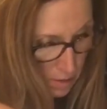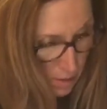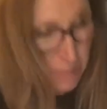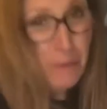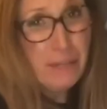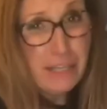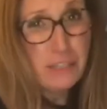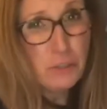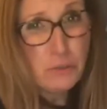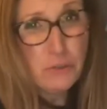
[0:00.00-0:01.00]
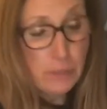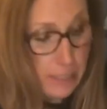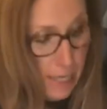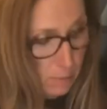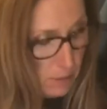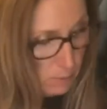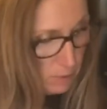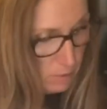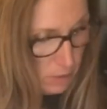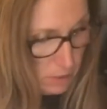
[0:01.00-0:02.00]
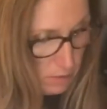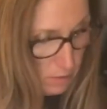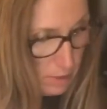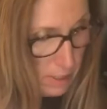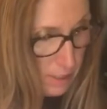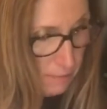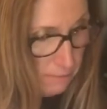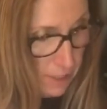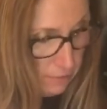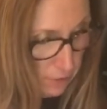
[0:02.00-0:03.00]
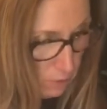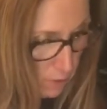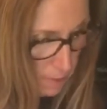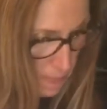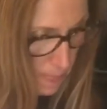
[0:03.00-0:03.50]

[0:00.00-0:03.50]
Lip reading: Probably like 2 to 3 tablespoons. Get some flavor going.